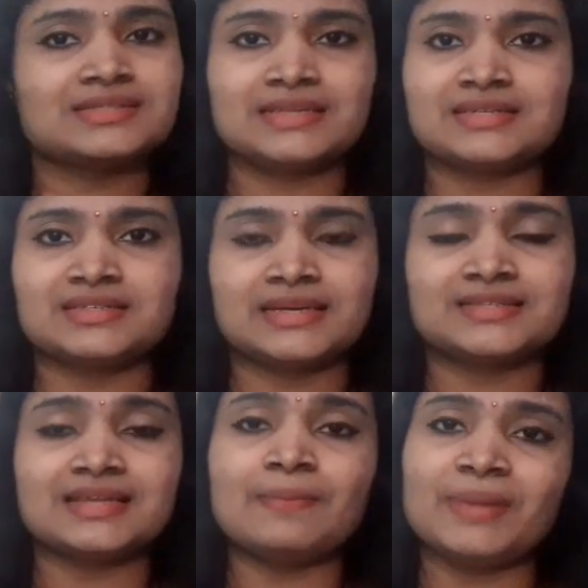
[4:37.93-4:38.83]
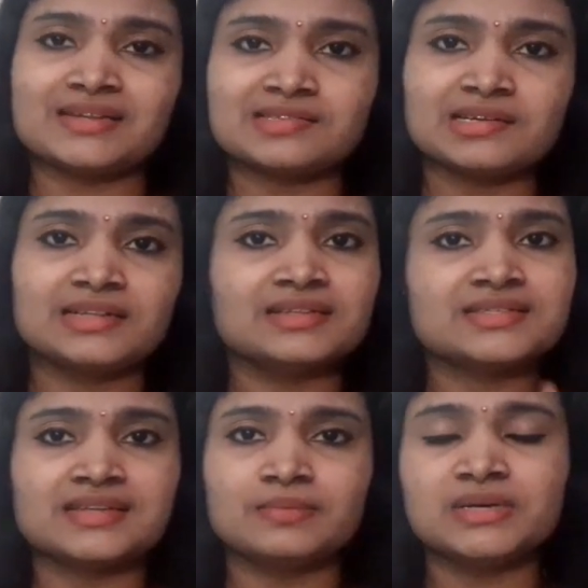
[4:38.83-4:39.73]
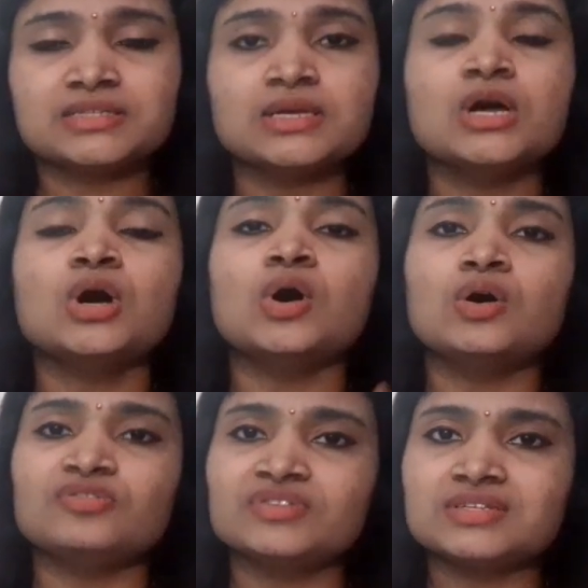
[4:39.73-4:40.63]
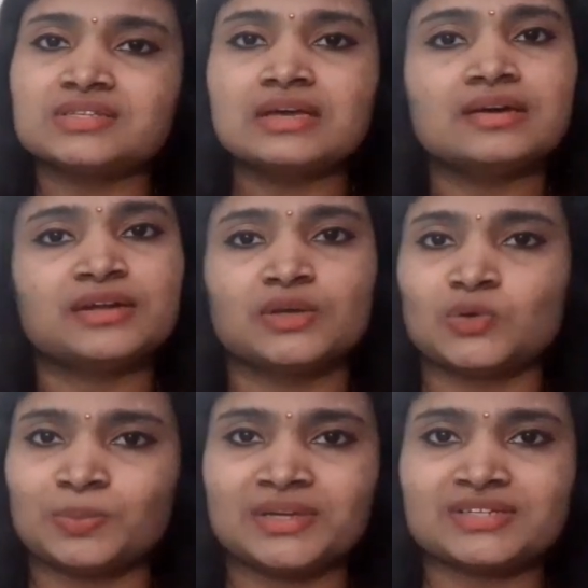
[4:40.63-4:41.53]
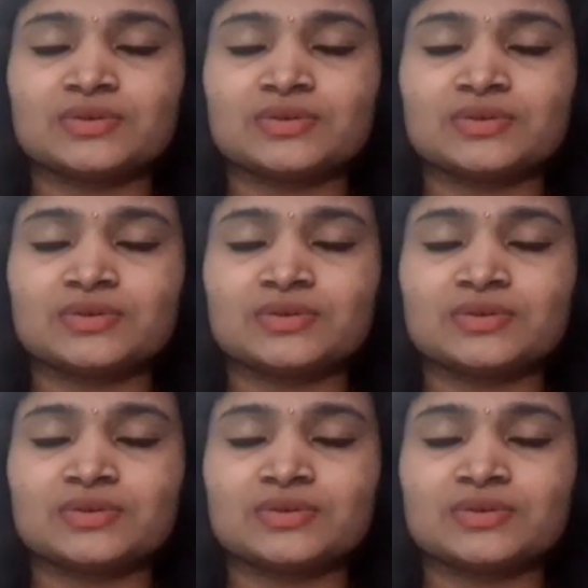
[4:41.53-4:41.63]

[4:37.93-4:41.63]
test exam pattern and the syllabus of this recruitment.